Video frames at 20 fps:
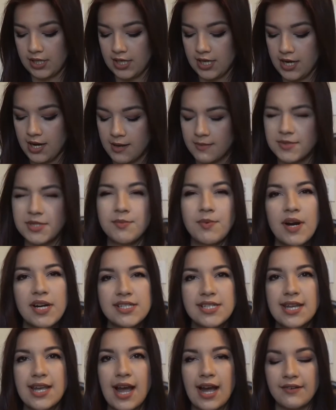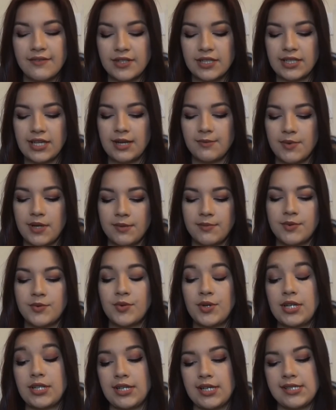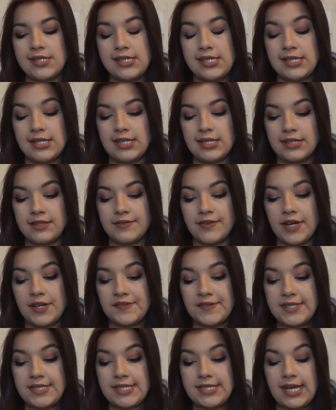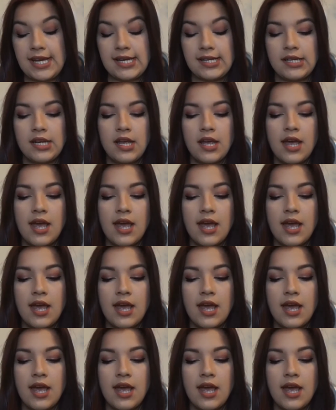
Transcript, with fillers: I'm surprised I haven't yet, but I've been wearing 1995 instead.